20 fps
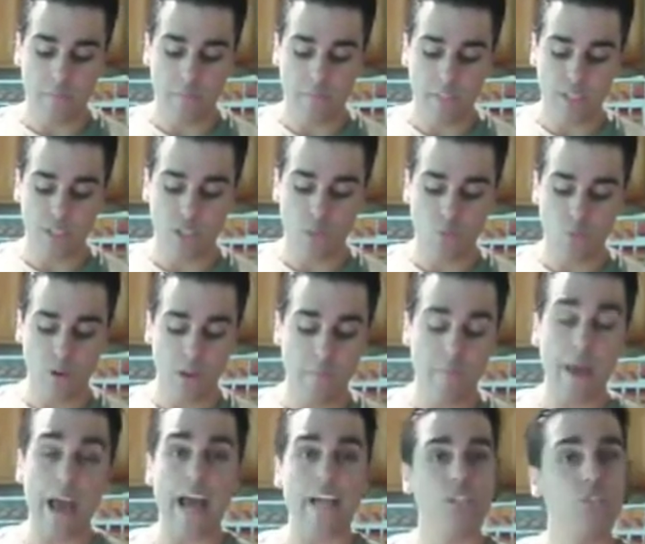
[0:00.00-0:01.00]
This is one
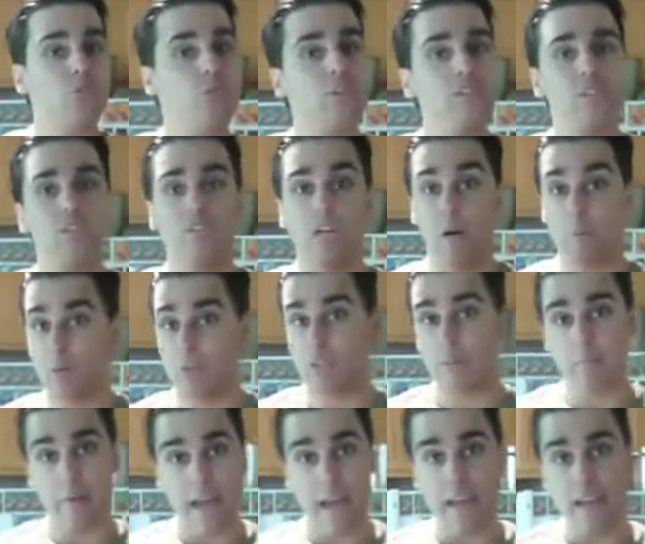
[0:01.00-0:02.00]
batch. You can double
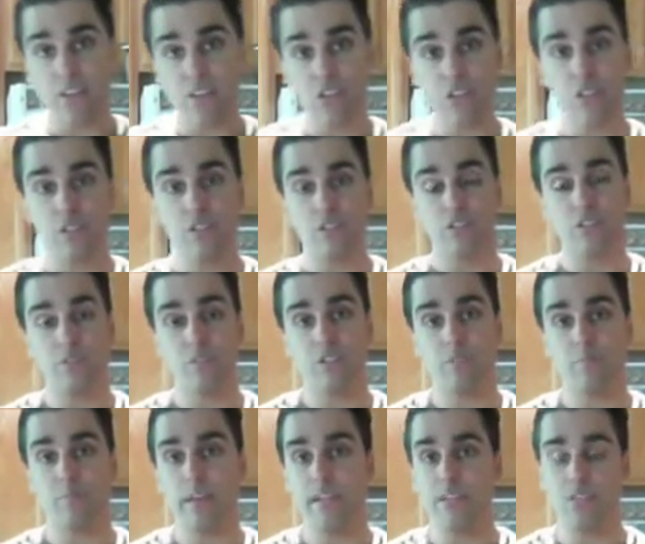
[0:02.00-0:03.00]
the batch. You
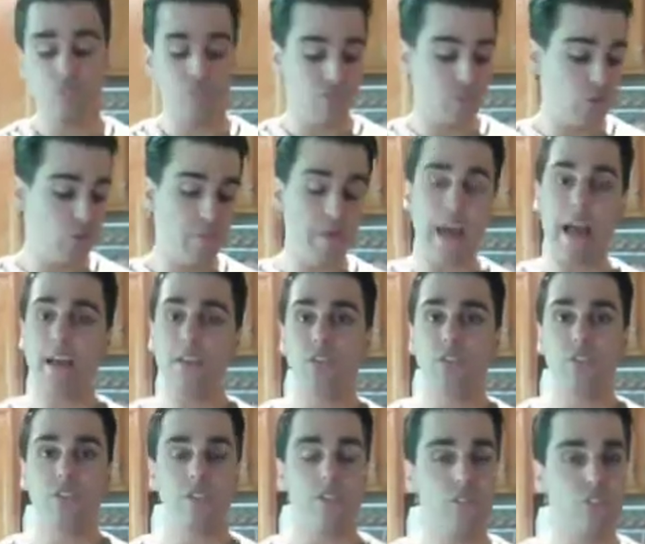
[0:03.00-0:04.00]
can make 2
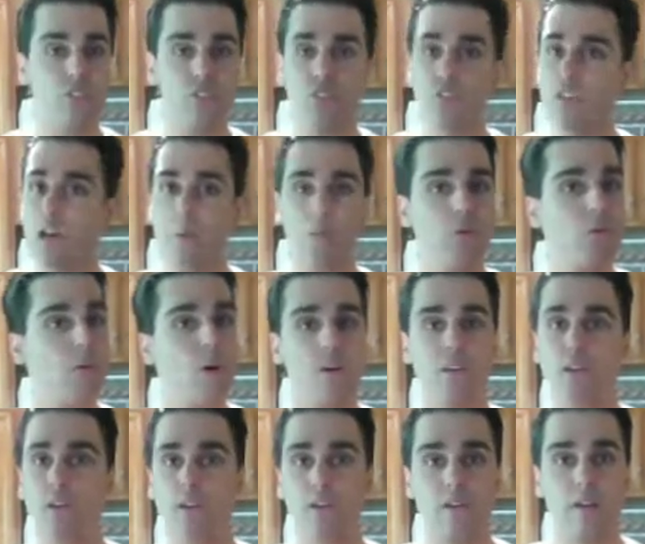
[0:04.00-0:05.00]
batch. Just double
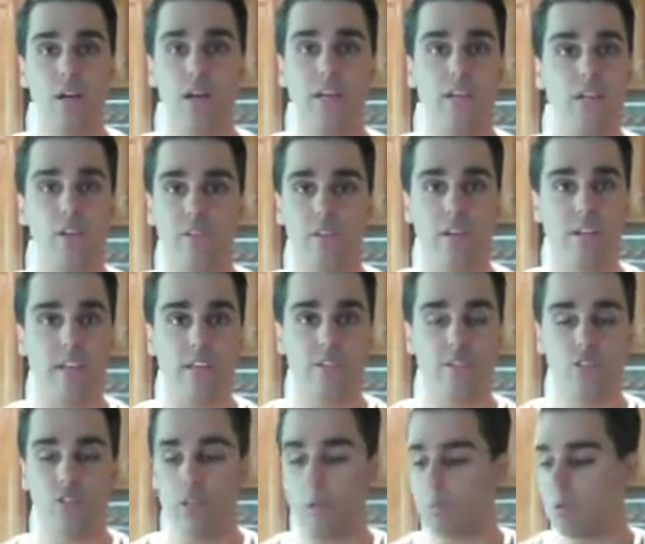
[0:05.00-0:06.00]
all your
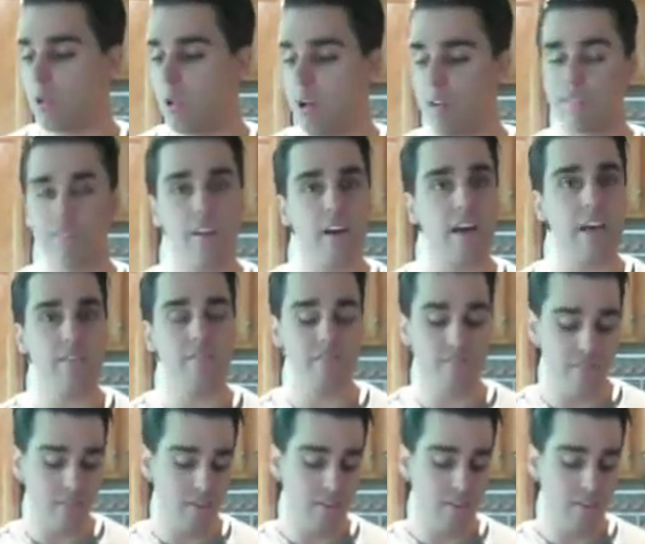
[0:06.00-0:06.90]
ingredients. Double all 5.